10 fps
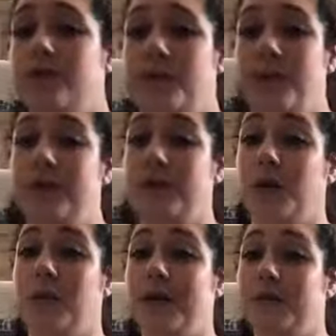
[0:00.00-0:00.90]
if I'm going to have to
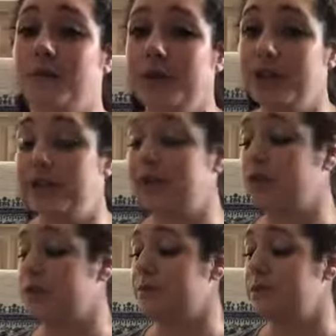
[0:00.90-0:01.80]
go buy some books
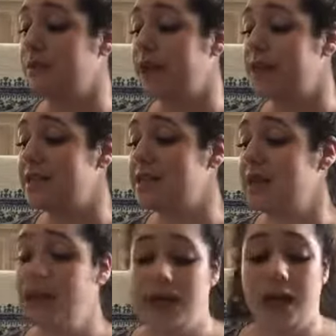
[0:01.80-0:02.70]
or some supplies.
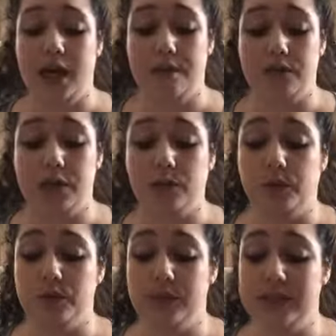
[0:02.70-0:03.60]
So
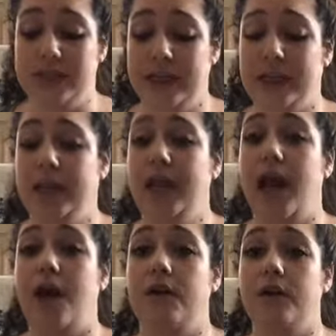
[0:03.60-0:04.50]
we will see
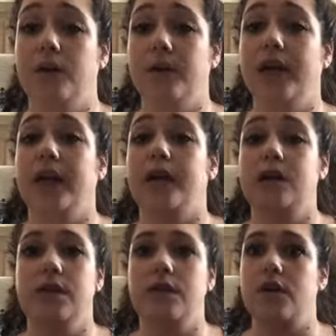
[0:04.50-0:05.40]
after we get
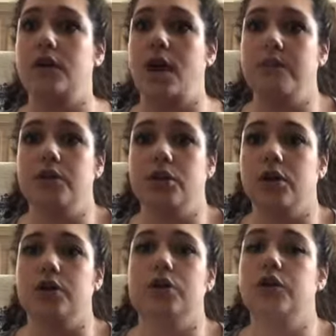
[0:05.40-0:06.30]
even, I'm
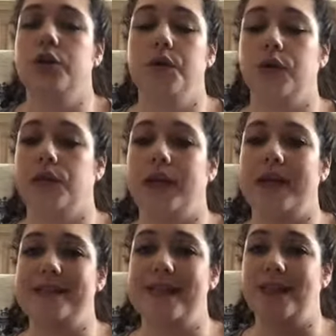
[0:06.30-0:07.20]
sure 2-3
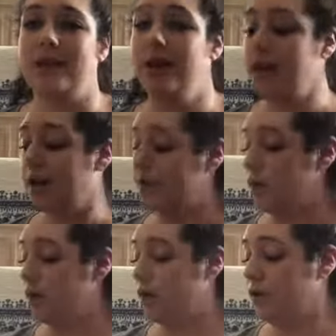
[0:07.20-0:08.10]
days in, I'm going
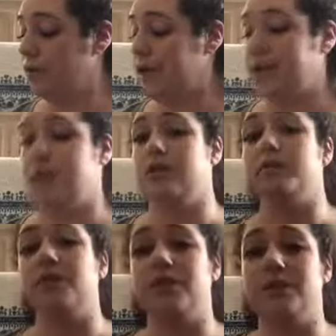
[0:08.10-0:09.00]
to know if I needed to
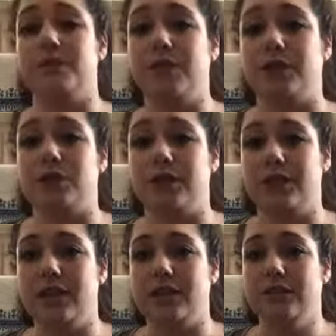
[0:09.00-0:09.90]
purchase some extra
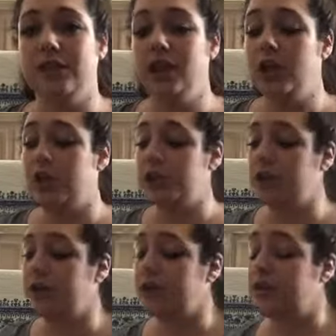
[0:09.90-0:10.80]
stuff.
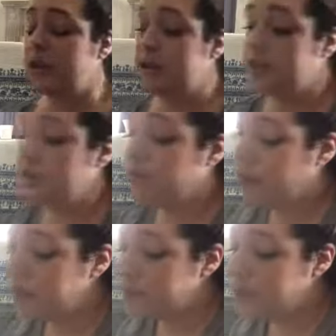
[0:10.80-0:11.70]
So this is
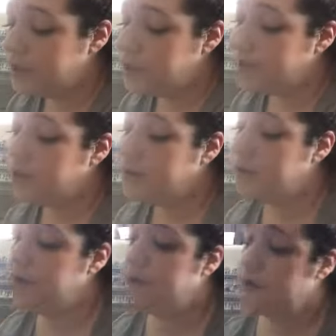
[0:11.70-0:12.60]
what
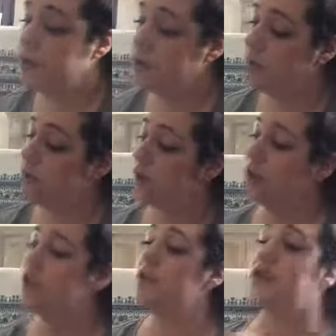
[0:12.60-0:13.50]
we
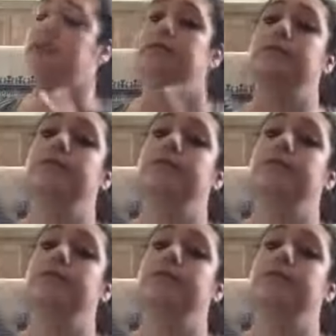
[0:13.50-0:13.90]
are doing.